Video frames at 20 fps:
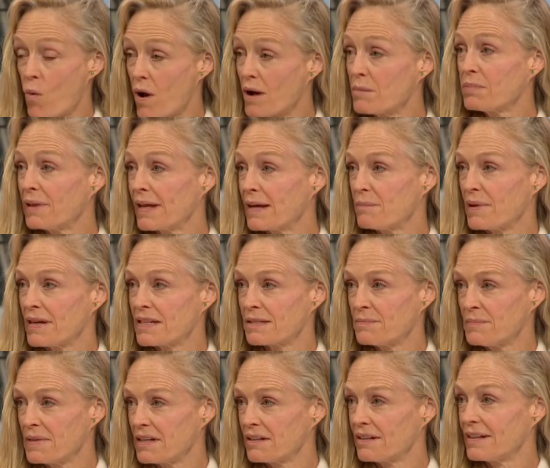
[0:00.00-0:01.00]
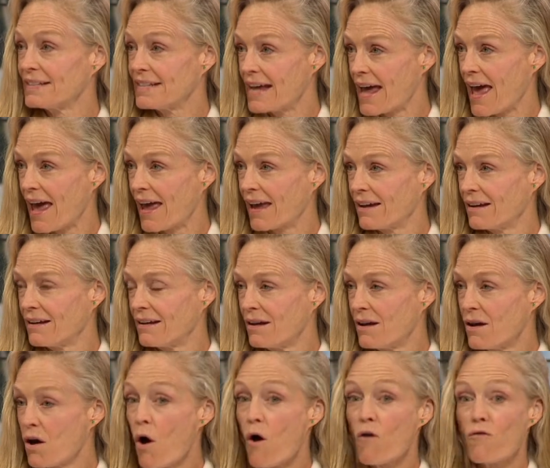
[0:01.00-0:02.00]
one plant based meal a day
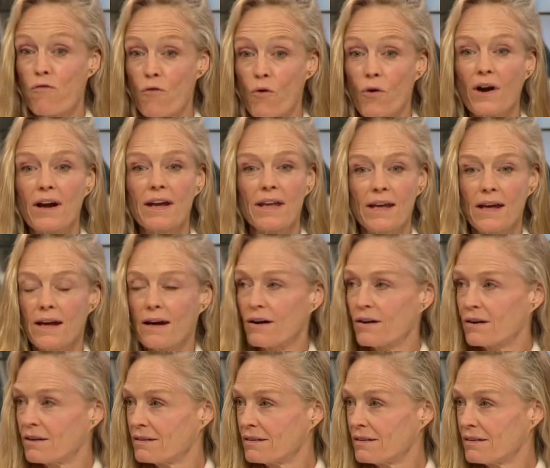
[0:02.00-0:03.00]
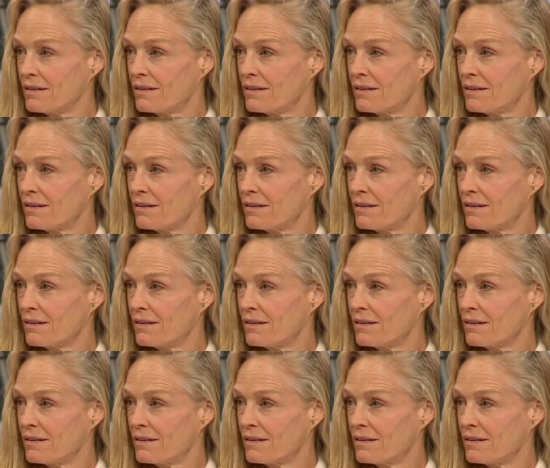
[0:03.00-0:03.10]
for a year